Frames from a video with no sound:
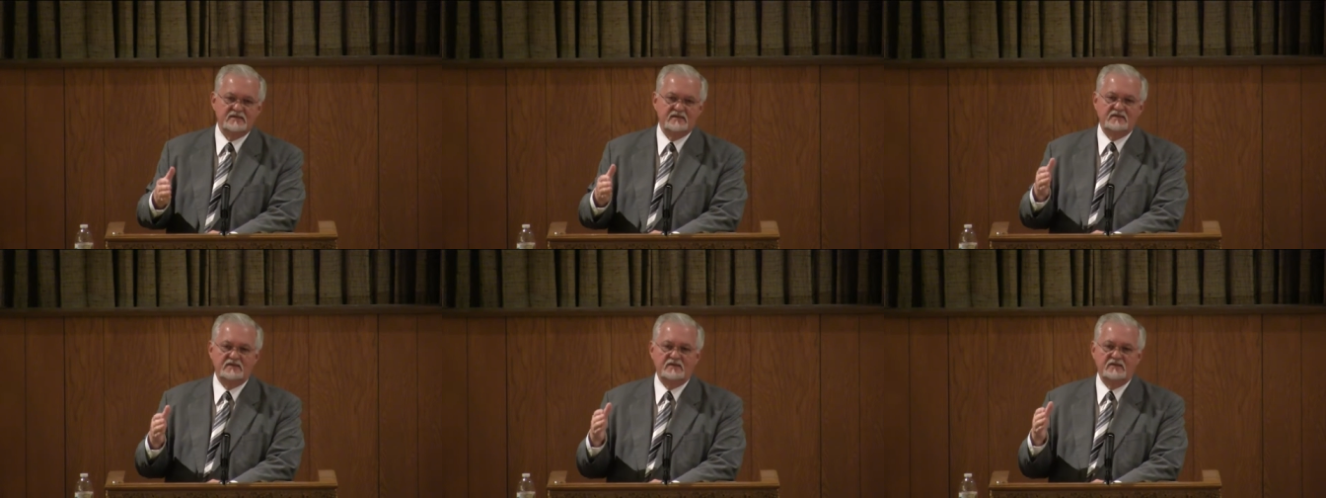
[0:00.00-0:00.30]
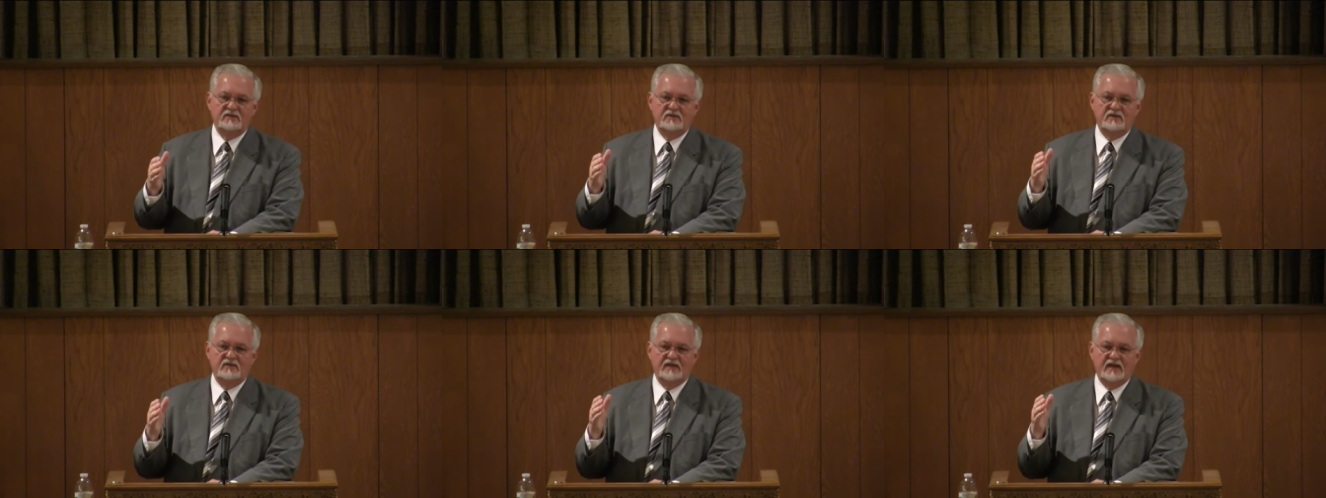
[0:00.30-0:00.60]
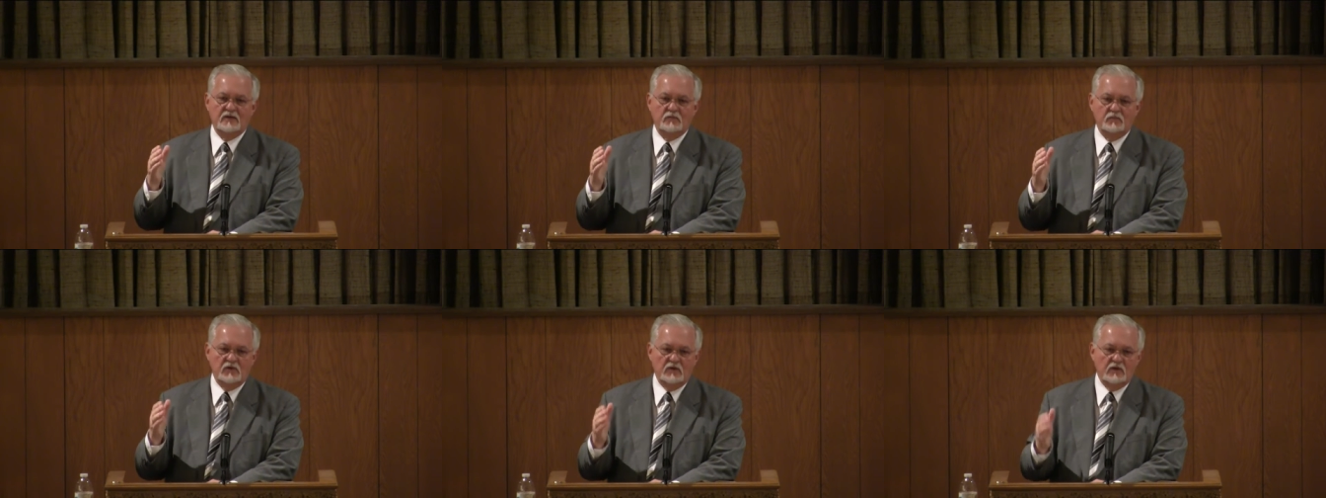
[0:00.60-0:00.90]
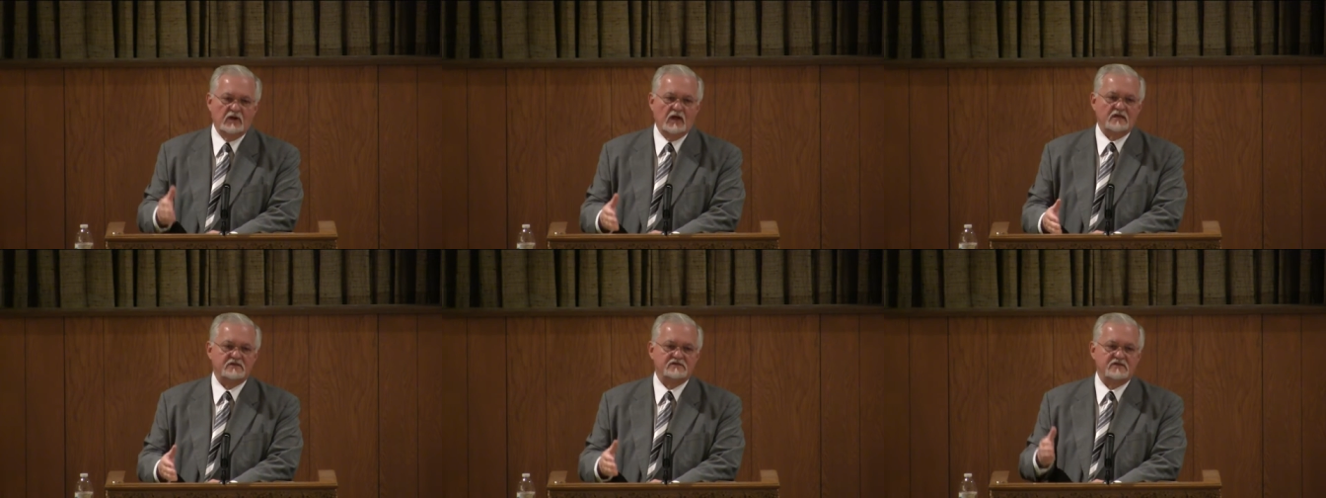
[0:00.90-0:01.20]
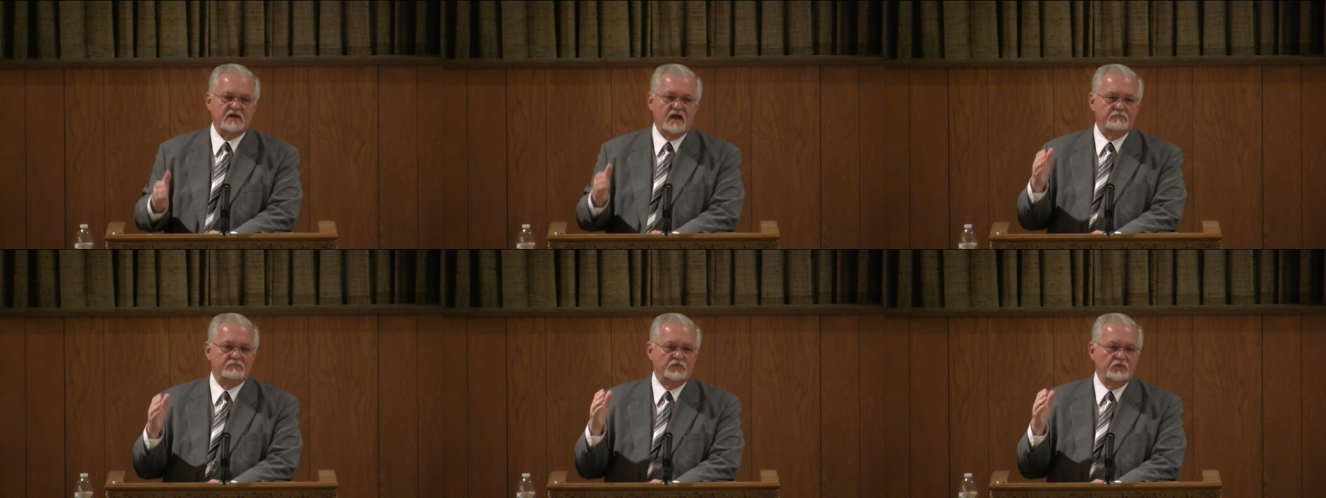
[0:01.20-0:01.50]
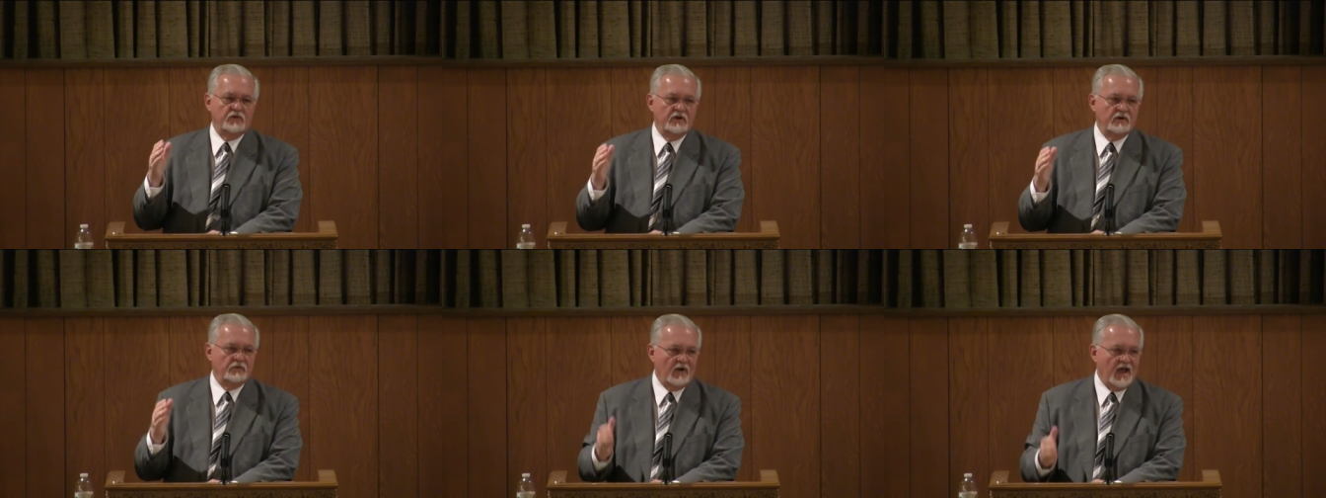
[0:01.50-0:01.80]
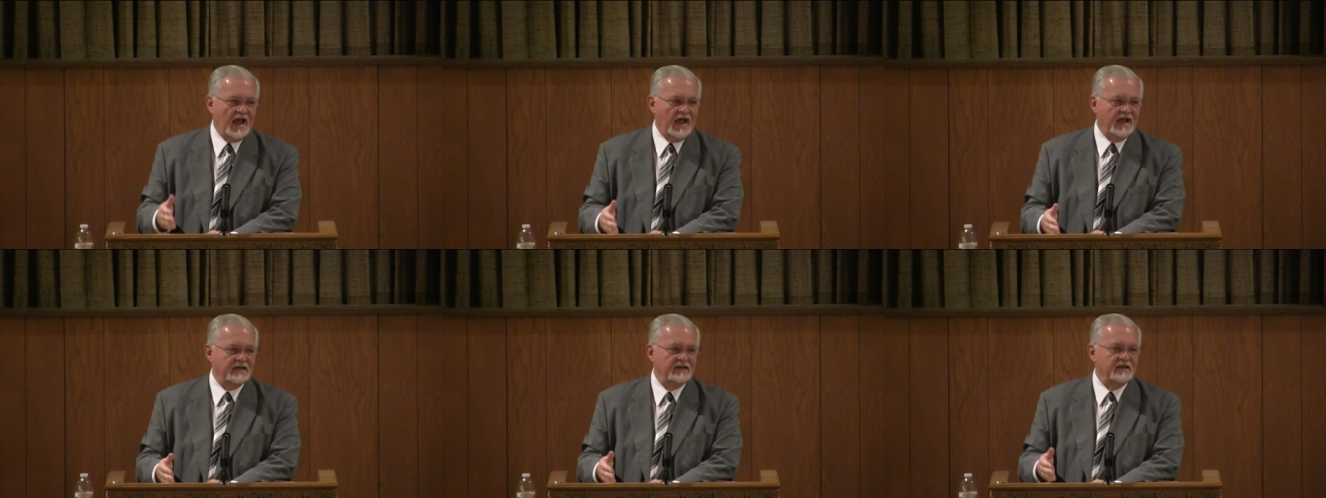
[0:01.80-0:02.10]
to do and they will not stop doing
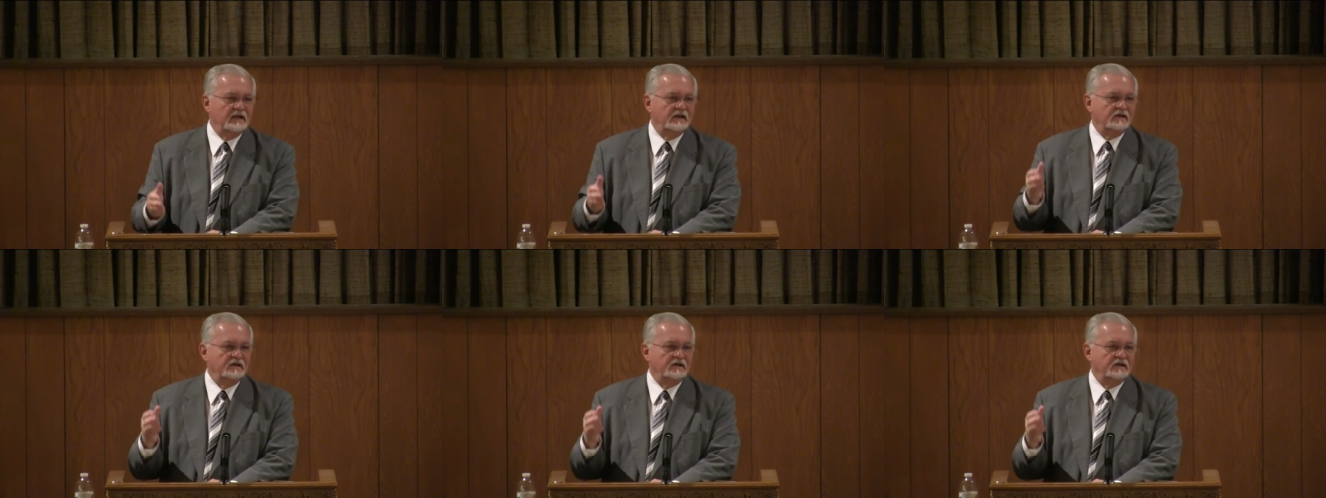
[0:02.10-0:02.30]
right